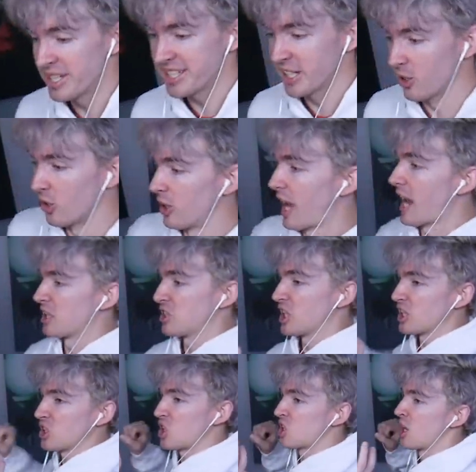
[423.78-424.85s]
Mr.
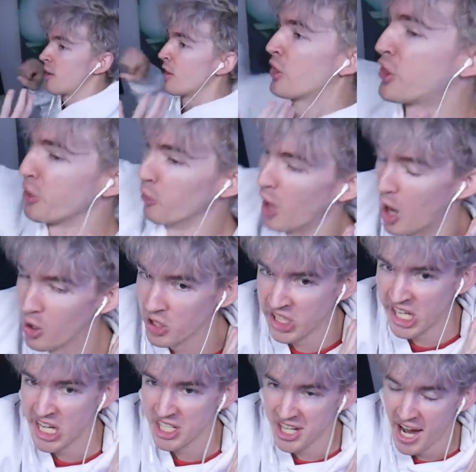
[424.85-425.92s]
Elastic just throws
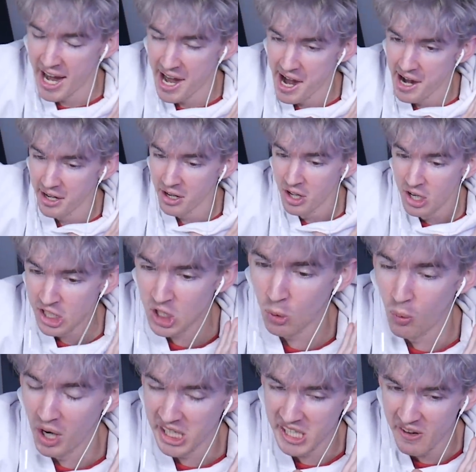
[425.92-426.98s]
his hand
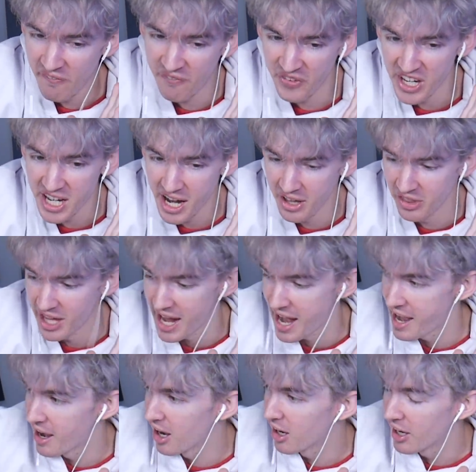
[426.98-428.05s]
20 feet in the
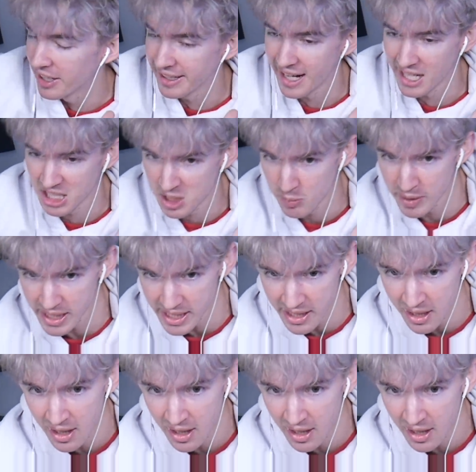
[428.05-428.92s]
air and gets me?